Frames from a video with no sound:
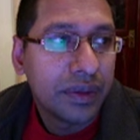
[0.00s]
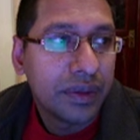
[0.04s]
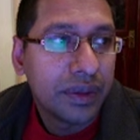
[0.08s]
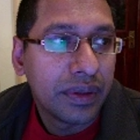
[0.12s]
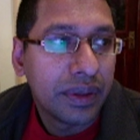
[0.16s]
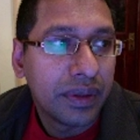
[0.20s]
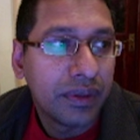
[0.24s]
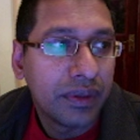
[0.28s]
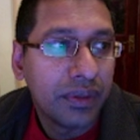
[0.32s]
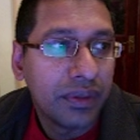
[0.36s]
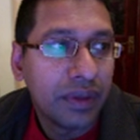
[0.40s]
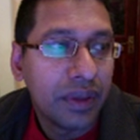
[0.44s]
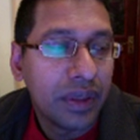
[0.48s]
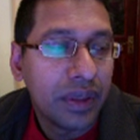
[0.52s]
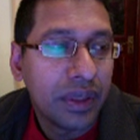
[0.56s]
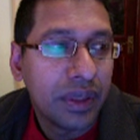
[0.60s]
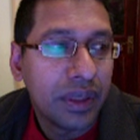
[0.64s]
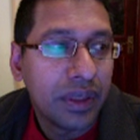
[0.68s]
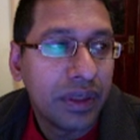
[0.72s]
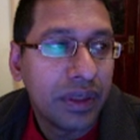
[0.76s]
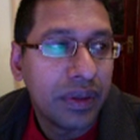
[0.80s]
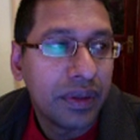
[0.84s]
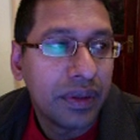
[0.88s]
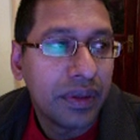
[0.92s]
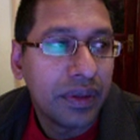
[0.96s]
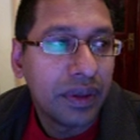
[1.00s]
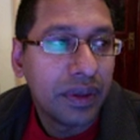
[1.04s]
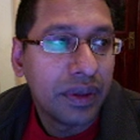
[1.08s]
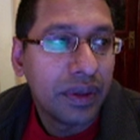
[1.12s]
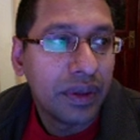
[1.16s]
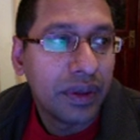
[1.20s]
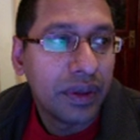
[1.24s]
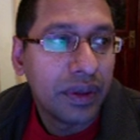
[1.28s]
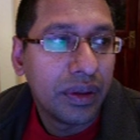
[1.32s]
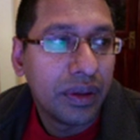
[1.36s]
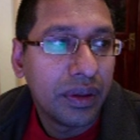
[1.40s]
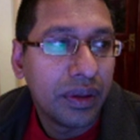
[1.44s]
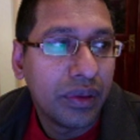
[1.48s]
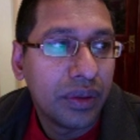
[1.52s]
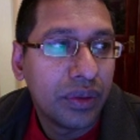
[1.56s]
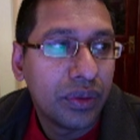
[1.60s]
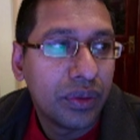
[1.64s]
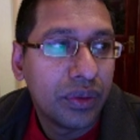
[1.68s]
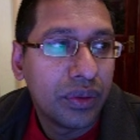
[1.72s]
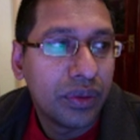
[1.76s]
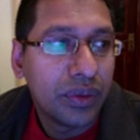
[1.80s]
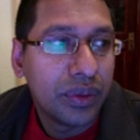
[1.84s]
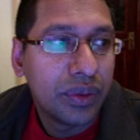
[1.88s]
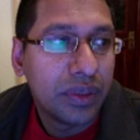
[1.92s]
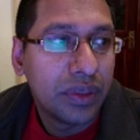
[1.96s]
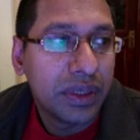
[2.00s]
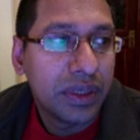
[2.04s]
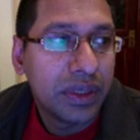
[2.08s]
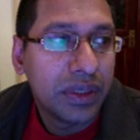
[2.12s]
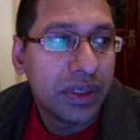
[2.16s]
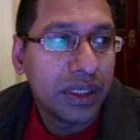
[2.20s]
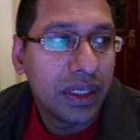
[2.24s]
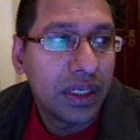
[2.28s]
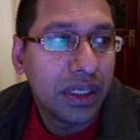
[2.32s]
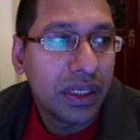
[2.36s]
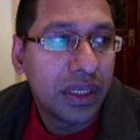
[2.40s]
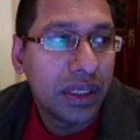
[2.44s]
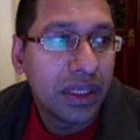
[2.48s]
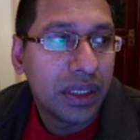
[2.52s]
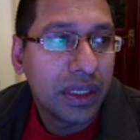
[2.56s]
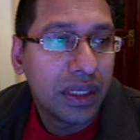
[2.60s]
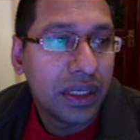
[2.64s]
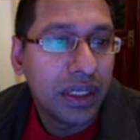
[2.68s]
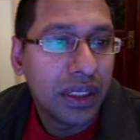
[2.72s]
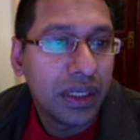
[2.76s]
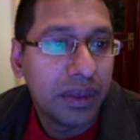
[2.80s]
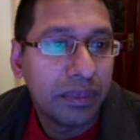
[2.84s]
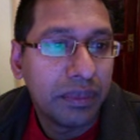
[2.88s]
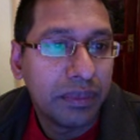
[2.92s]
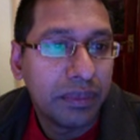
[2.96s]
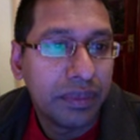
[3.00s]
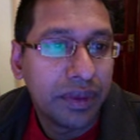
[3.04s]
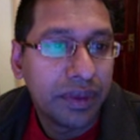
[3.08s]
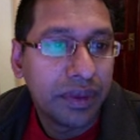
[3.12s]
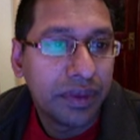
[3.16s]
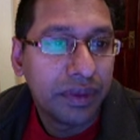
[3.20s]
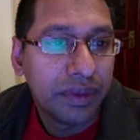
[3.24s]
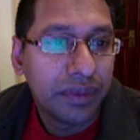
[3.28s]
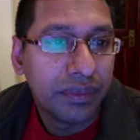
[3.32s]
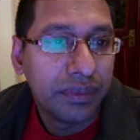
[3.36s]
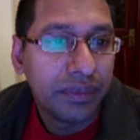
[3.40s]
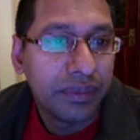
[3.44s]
it will then automatically collapse.